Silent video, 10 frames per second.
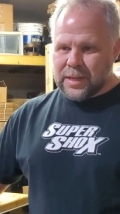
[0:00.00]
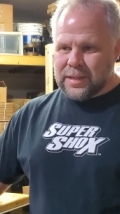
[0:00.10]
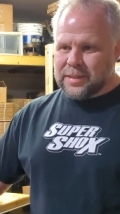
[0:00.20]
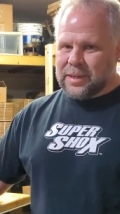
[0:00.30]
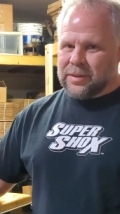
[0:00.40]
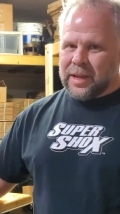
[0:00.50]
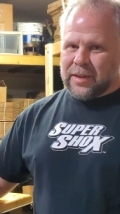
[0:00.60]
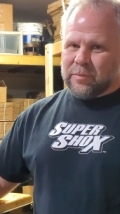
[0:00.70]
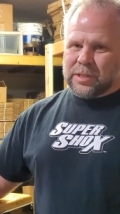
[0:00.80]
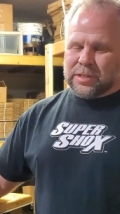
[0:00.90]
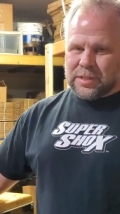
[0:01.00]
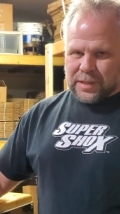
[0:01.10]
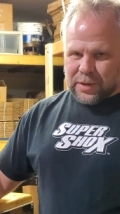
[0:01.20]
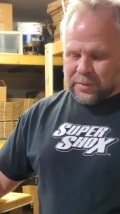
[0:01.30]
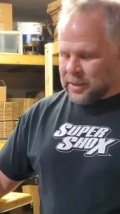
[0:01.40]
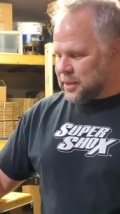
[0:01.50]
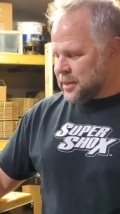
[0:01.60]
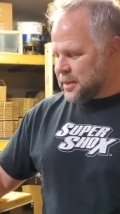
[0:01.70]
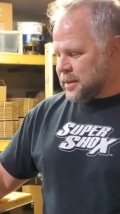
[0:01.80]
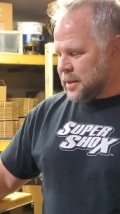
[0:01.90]
because they don't have much to start with.
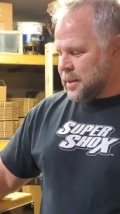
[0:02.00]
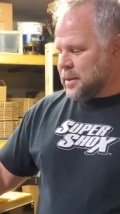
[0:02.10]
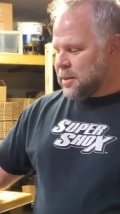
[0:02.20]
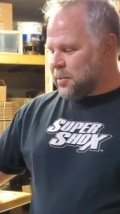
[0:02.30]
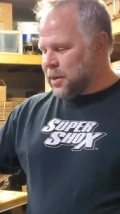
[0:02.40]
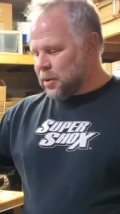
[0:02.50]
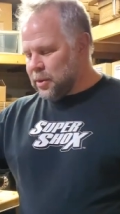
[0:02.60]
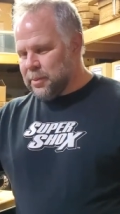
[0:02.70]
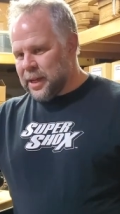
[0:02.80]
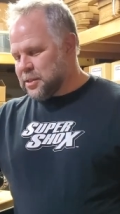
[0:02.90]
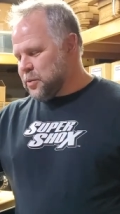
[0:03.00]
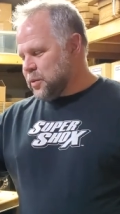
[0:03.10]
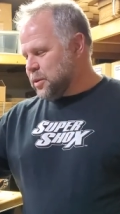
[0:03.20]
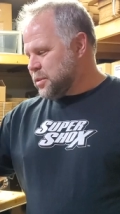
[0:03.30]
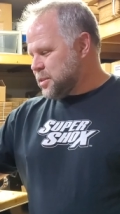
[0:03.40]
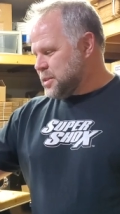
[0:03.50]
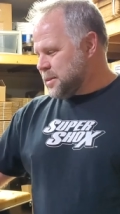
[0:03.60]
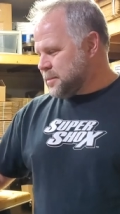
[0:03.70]
But it only makes it worse.